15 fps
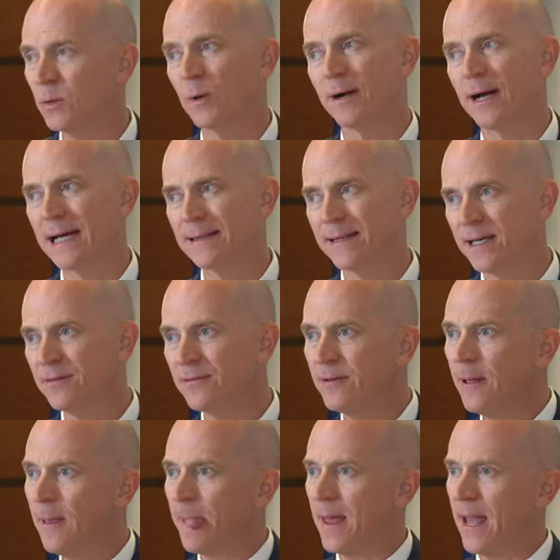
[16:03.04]
where I live,
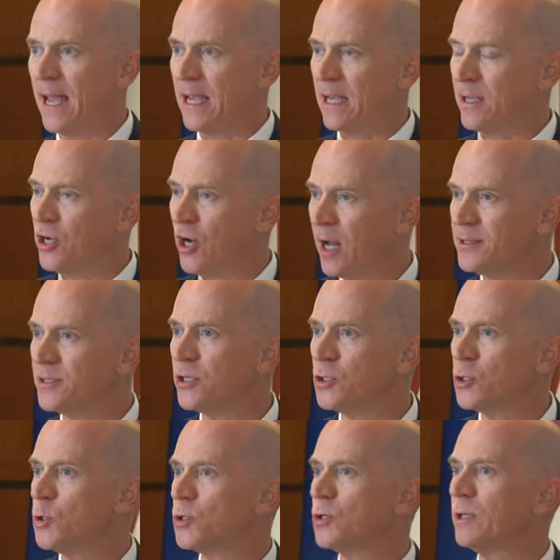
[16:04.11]
a
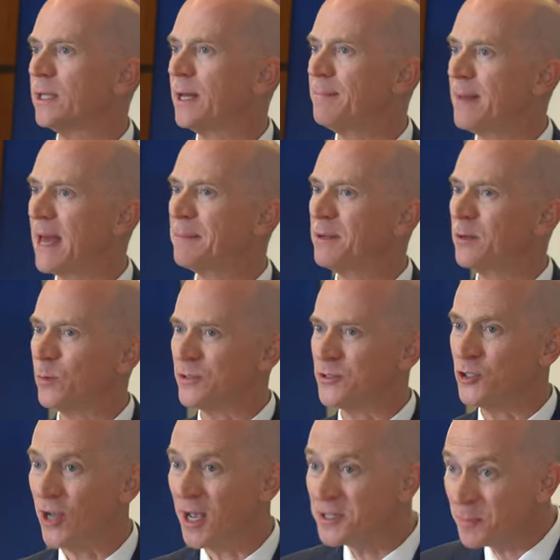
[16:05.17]
constitutional amendment was
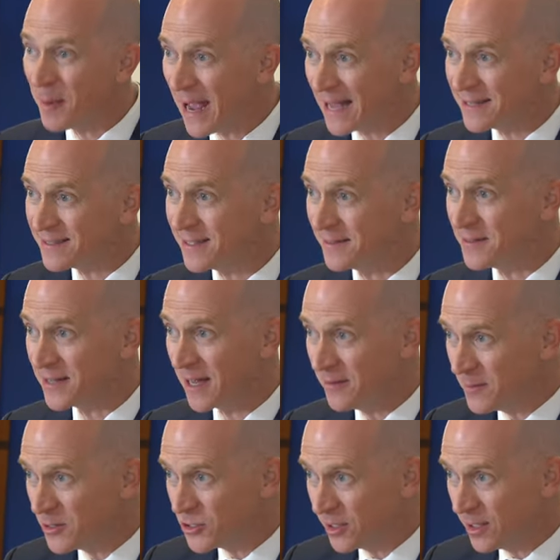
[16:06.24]
just passed in the state
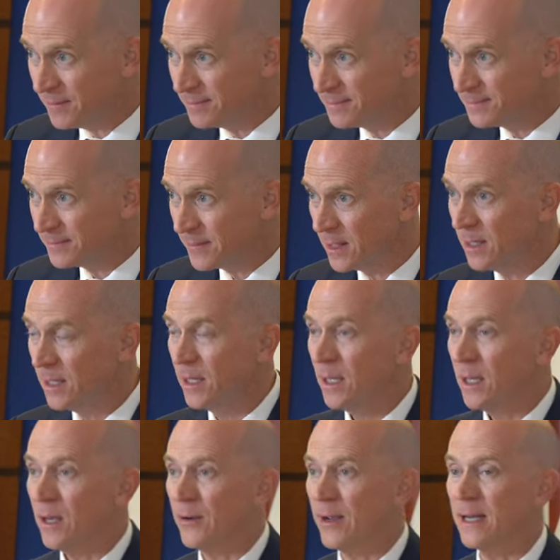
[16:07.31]
of Michigan,
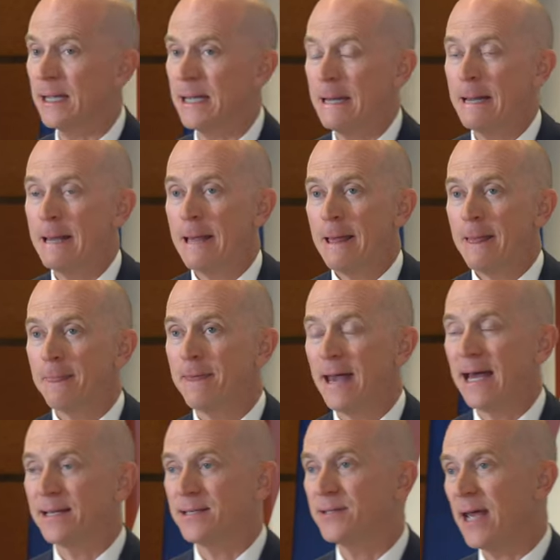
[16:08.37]
all right,
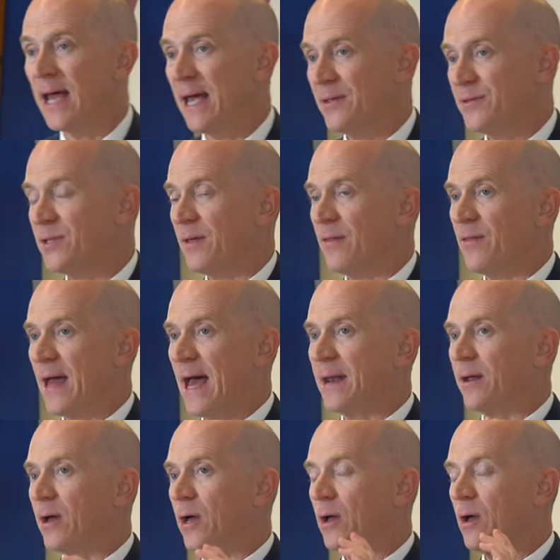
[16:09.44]
that says
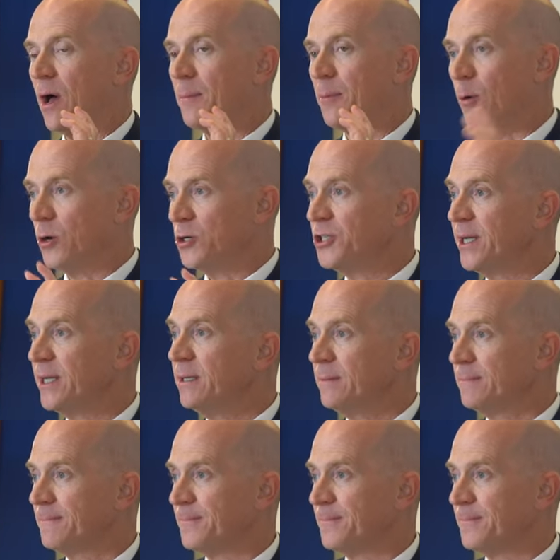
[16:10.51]
that abortion